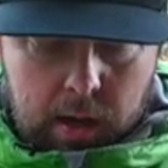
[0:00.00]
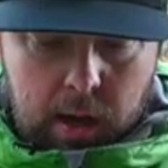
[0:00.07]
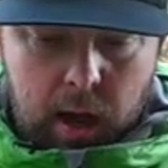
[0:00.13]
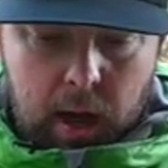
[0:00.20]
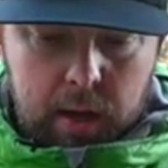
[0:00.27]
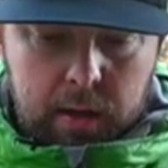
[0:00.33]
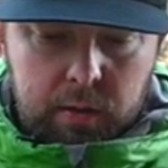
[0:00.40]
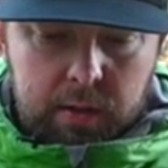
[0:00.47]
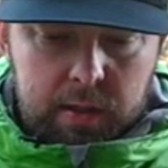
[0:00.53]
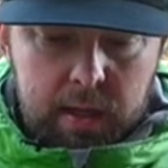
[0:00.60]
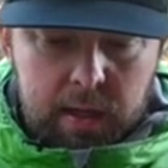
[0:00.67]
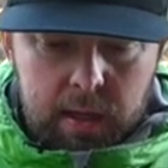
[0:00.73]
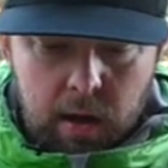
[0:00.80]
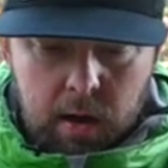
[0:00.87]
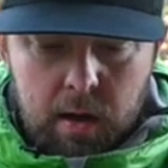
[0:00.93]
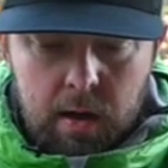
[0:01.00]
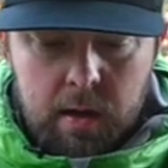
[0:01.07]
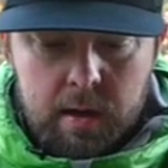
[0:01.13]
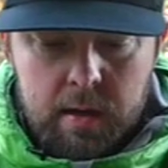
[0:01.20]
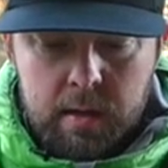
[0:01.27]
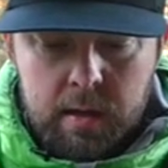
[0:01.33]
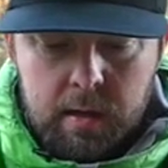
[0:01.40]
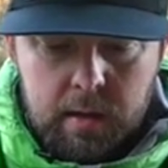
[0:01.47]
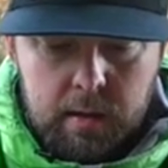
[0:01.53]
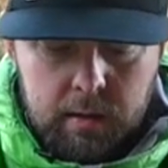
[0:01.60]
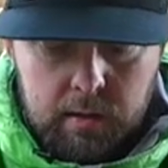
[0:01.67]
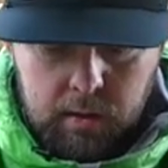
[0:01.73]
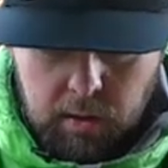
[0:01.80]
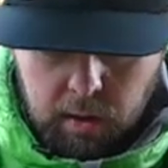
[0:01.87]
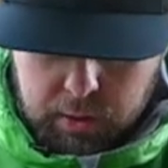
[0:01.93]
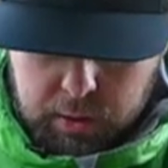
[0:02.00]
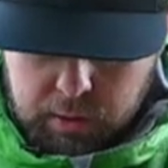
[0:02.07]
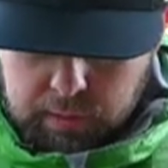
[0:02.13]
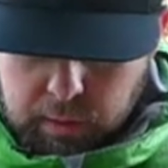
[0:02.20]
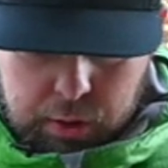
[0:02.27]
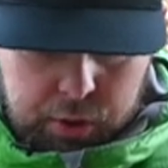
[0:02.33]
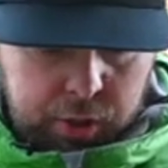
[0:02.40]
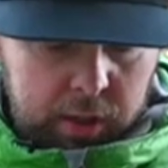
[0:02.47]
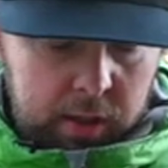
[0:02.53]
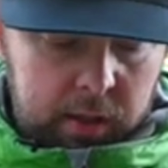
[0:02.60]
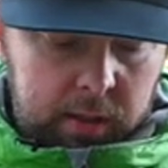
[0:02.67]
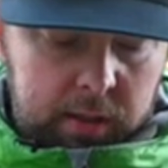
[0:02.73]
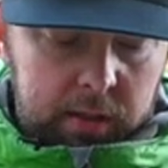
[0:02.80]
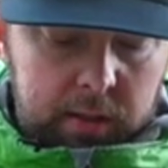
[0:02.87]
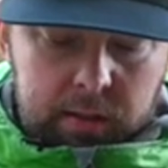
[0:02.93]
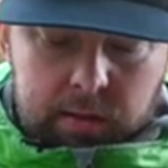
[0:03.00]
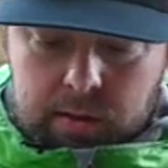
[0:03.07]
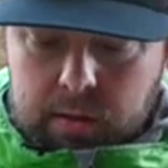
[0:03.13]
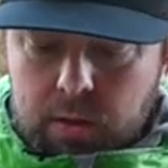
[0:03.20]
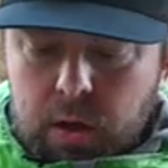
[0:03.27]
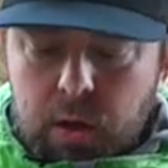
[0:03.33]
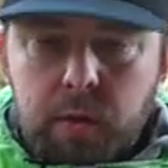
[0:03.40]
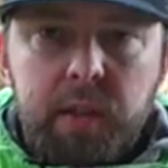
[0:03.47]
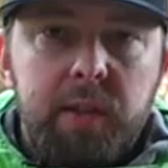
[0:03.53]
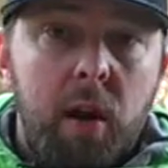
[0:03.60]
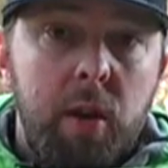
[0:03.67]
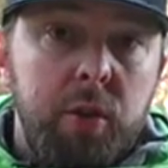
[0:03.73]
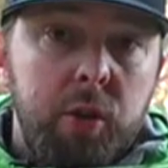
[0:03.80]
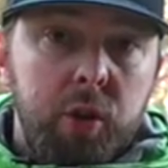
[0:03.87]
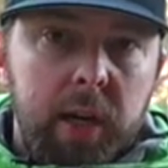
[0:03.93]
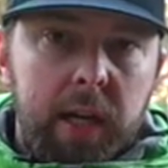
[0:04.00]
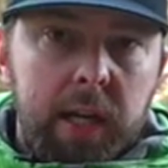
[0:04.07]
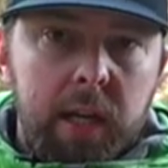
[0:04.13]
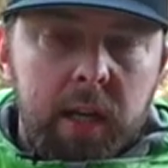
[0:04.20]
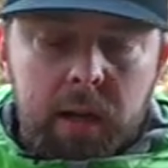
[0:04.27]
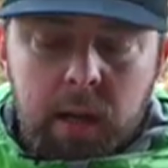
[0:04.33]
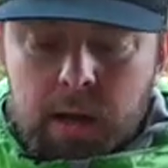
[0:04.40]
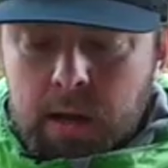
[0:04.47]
You'll see on the larger version, this is new. It's untreated.